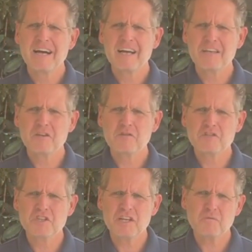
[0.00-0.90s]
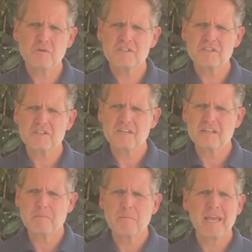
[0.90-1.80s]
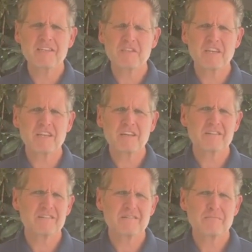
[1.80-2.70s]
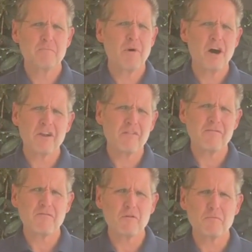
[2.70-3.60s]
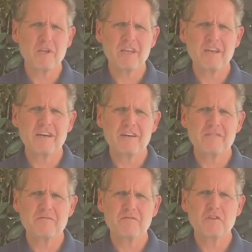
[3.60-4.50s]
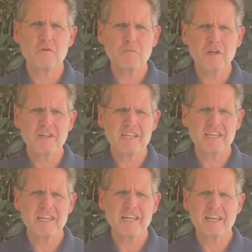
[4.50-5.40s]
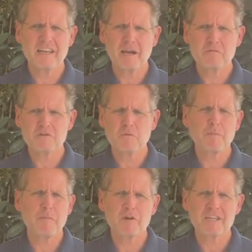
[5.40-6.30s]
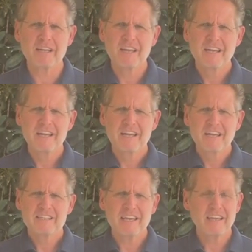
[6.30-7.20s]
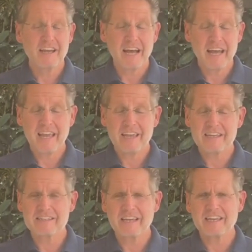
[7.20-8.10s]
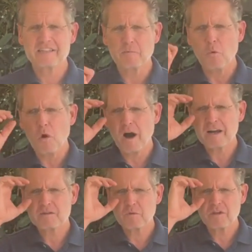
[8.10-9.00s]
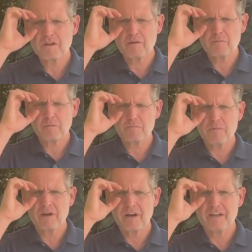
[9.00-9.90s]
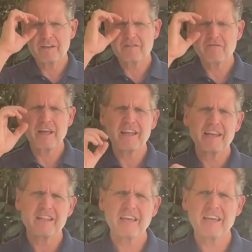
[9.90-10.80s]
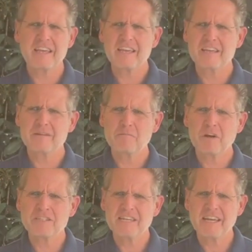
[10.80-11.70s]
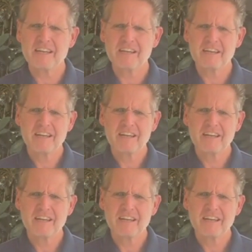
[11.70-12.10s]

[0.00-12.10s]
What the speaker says: Eugene was an amazing model for me of humility, and I was remembering taking a hike and taking some walks with him up near Flathead Lake in Montana.